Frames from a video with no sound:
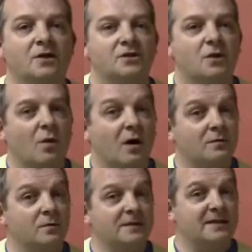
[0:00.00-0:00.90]
So
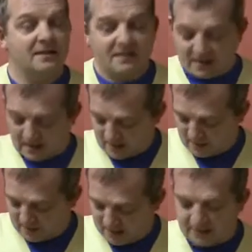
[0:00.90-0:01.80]
what we did then,
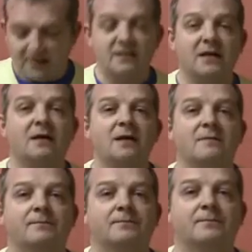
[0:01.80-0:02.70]
I played the
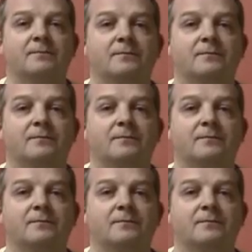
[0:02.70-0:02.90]
D, and